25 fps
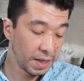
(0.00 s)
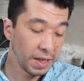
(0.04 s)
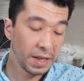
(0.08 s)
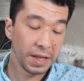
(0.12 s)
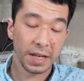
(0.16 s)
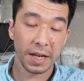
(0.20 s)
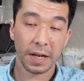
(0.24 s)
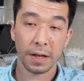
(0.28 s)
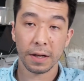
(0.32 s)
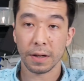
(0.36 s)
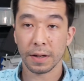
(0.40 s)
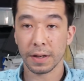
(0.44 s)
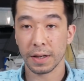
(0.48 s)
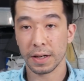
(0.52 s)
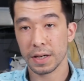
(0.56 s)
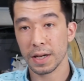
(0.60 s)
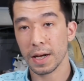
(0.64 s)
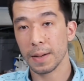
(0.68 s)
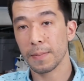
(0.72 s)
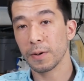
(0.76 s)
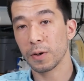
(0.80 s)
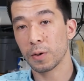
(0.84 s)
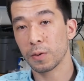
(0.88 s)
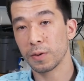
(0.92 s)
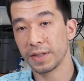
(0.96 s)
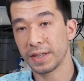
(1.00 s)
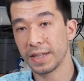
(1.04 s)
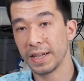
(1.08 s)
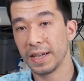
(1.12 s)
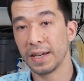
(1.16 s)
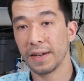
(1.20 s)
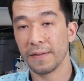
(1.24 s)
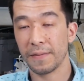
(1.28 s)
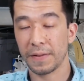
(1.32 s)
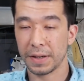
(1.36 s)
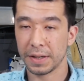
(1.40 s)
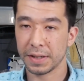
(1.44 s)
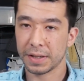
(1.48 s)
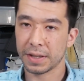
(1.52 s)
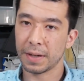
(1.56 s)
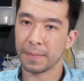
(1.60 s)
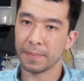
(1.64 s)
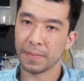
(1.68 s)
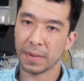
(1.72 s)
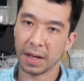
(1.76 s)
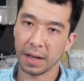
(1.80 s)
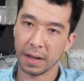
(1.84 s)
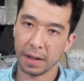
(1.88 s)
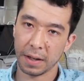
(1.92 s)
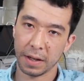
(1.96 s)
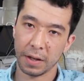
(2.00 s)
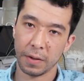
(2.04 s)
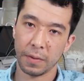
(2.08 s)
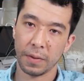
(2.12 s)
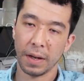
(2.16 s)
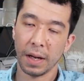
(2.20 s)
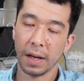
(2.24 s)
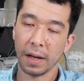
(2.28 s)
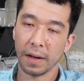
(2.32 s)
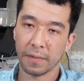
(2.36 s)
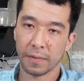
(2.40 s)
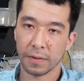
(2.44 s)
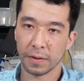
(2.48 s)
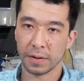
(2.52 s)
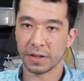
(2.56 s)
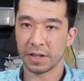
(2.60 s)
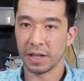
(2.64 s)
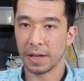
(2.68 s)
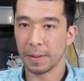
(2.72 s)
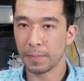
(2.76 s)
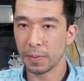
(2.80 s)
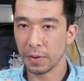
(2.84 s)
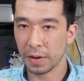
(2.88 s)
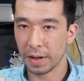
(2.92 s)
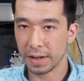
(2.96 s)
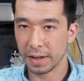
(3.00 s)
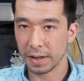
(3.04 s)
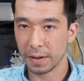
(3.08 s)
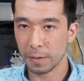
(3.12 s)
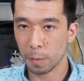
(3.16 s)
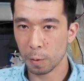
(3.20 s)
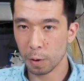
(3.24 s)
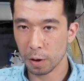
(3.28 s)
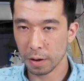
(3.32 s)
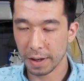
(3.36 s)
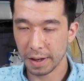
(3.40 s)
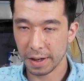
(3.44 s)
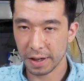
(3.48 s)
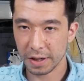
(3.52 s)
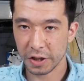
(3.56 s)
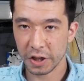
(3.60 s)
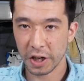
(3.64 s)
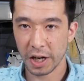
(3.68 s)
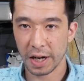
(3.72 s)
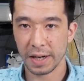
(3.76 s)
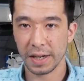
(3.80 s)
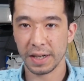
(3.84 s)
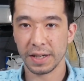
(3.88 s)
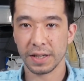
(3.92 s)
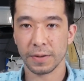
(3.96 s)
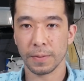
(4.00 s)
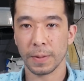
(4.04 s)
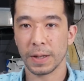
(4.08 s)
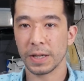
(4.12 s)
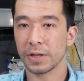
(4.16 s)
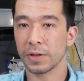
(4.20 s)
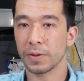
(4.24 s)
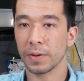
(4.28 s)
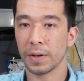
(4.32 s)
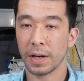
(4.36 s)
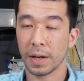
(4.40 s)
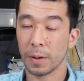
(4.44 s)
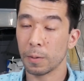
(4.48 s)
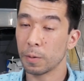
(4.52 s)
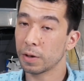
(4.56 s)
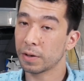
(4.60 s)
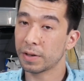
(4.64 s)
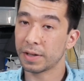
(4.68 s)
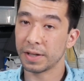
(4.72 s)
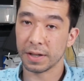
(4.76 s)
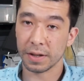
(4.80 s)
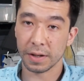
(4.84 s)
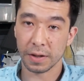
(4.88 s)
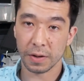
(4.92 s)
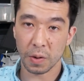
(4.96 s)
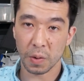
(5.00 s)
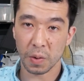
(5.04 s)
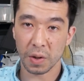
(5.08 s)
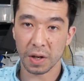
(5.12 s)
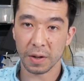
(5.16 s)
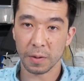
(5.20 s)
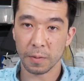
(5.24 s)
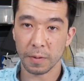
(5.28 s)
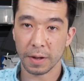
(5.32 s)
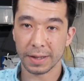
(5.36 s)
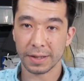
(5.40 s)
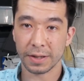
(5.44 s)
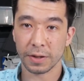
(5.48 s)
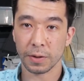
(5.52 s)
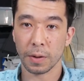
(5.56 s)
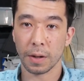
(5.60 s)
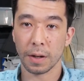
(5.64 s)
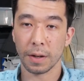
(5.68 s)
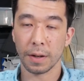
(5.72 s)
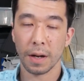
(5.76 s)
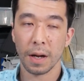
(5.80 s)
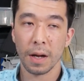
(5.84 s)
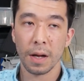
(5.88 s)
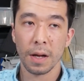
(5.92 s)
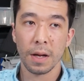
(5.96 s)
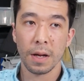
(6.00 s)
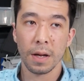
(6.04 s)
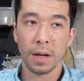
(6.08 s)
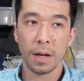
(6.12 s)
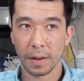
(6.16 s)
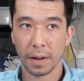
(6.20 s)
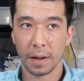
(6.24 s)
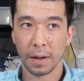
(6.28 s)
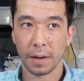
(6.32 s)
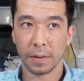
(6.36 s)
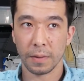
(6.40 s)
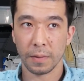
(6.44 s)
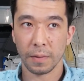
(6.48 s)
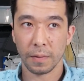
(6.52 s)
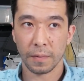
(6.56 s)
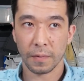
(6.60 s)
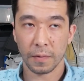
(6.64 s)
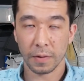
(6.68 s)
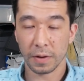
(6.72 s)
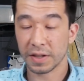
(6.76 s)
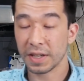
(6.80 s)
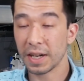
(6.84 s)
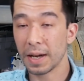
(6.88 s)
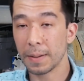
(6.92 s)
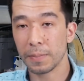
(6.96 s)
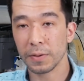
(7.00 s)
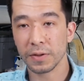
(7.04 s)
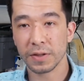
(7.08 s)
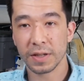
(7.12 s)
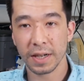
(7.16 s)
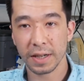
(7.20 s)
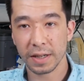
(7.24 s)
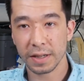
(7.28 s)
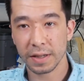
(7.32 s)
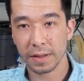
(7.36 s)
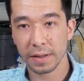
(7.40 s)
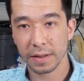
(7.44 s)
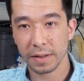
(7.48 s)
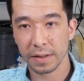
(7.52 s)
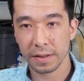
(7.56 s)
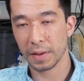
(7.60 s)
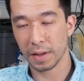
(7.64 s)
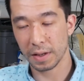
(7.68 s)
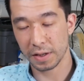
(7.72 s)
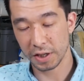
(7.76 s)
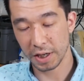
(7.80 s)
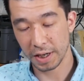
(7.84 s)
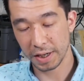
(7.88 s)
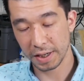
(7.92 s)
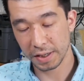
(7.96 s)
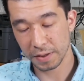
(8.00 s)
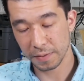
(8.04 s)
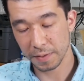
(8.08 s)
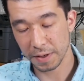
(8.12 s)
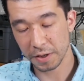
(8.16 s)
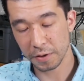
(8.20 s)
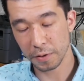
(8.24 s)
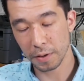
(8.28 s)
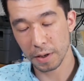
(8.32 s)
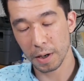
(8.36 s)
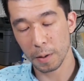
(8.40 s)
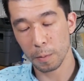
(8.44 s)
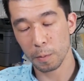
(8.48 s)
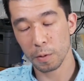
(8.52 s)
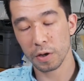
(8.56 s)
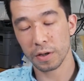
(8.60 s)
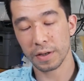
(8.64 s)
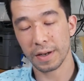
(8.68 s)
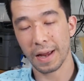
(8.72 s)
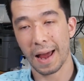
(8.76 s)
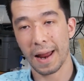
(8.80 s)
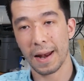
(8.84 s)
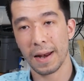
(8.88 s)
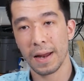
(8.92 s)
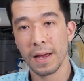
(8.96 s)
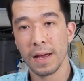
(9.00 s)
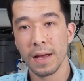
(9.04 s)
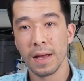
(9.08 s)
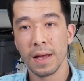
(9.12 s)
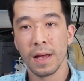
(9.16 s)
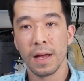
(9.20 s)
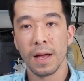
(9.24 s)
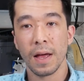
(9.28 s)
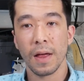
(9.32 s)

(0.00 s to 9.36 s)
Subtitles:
detail on the type of cuisine if it is something unique. For example, I did work in a Chinese restaurant, I worked in a Nordic restaurant. For example, take the Chinese restaurant I worked at.